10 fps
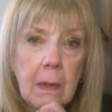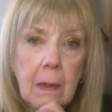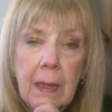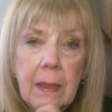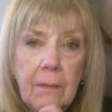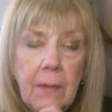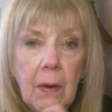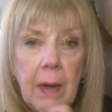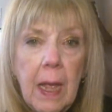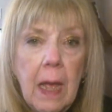And the
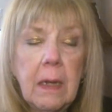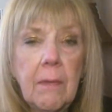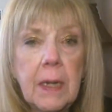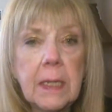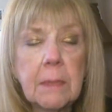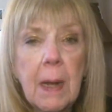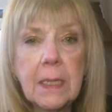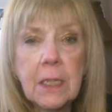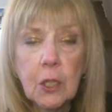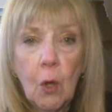very end of it is my
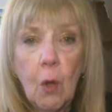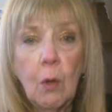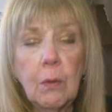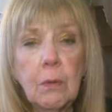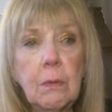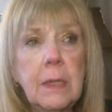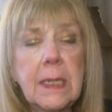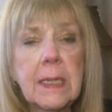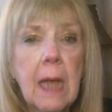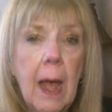sole
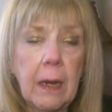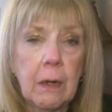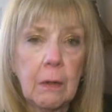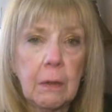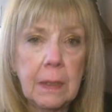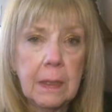desire